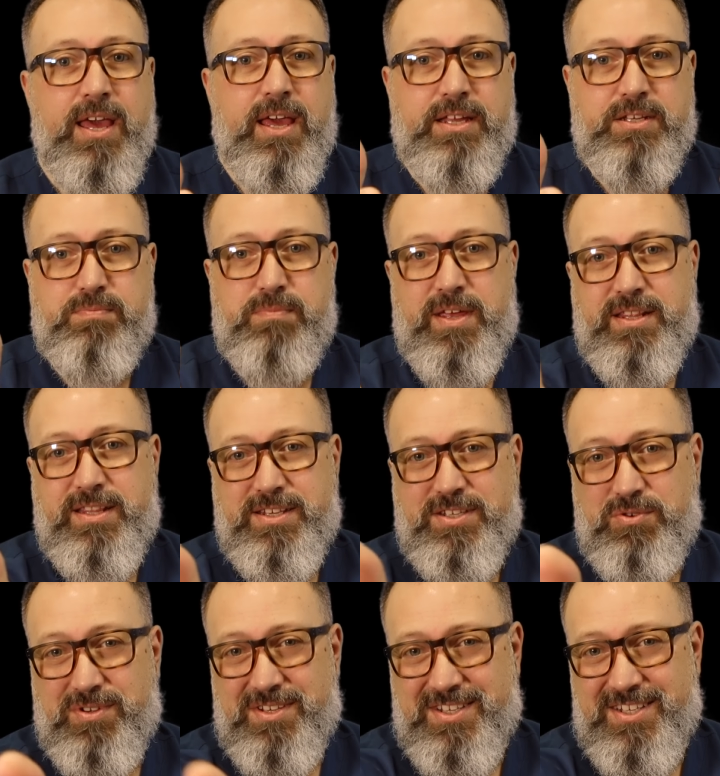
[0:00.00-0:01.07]
It's made this,
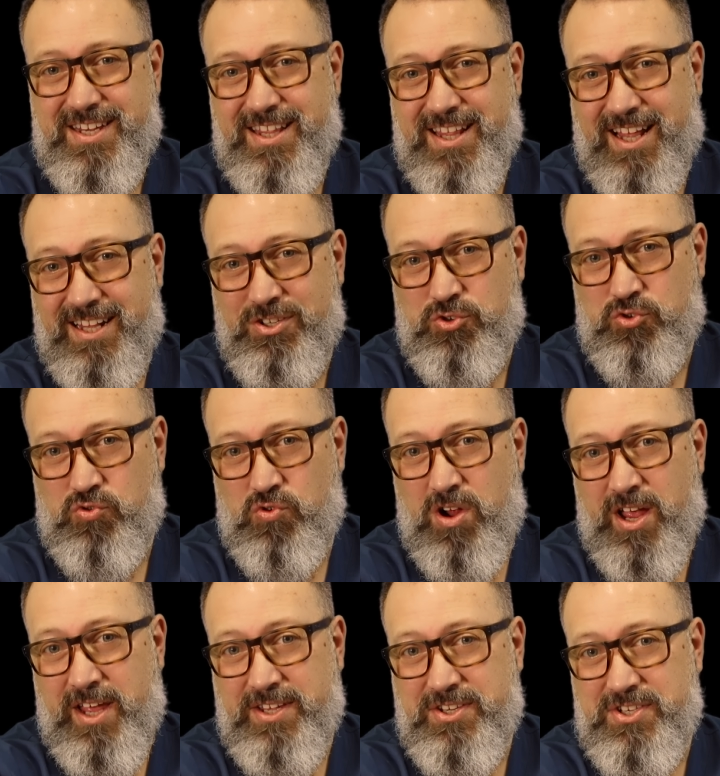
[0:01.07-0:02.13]
you can see that
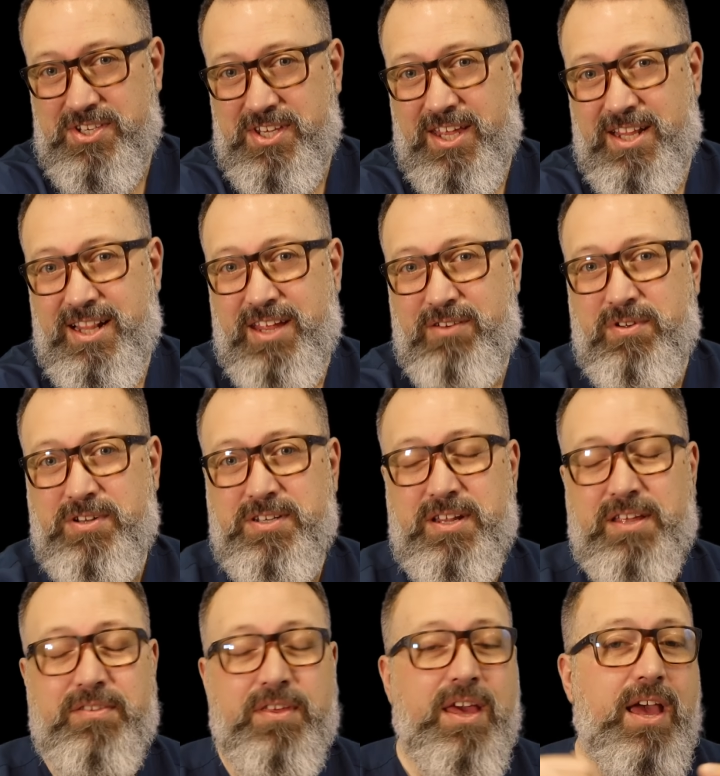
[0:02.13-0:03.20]
dry skin layer
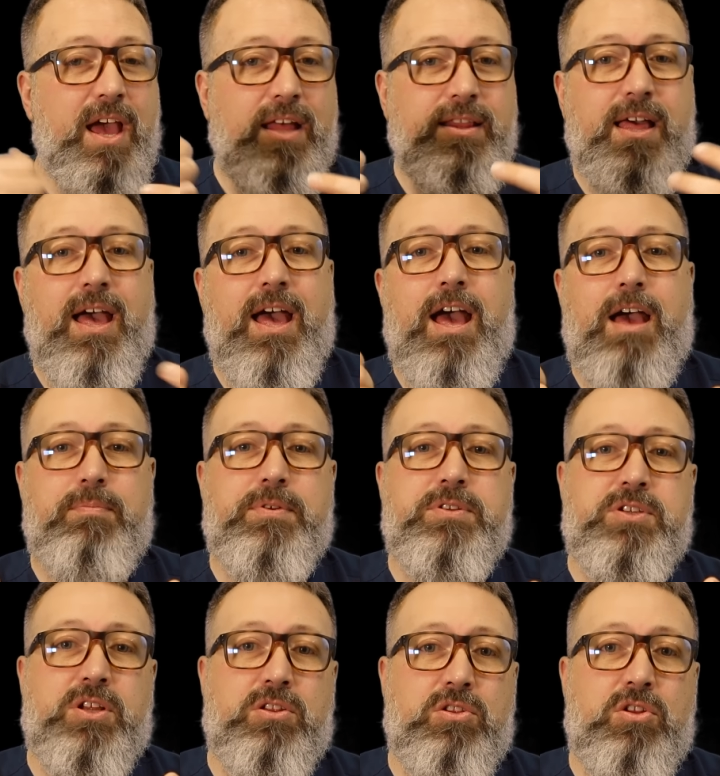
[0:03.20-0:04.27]
underneath, and that
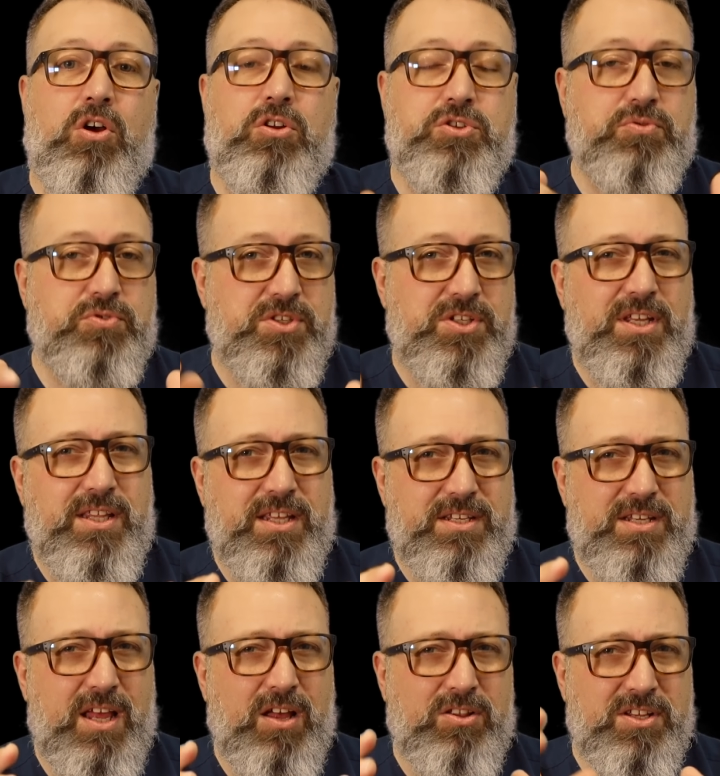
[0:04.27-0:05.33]
happens a lot. You'll see
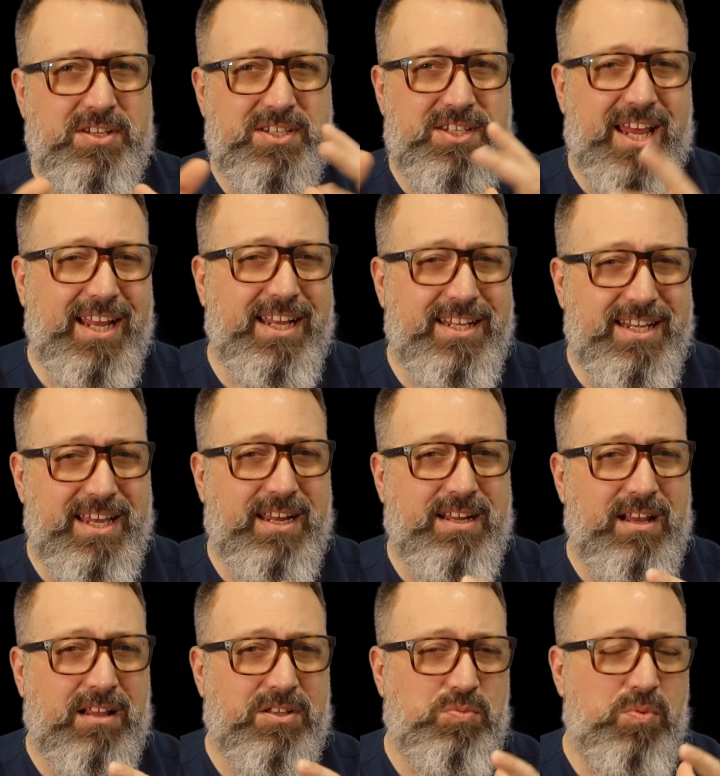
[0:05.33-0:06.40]
this on the second ear
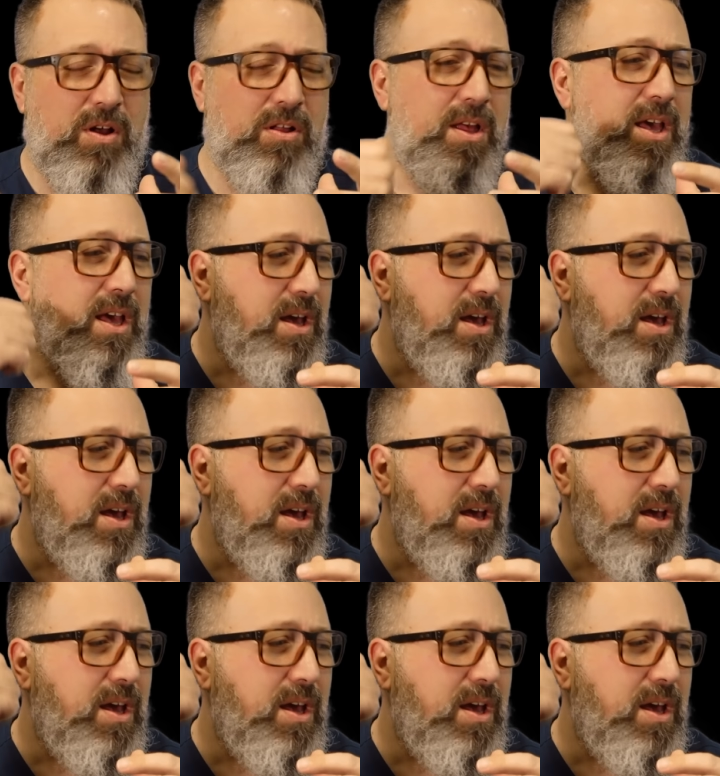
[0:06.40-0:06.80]
canal as well.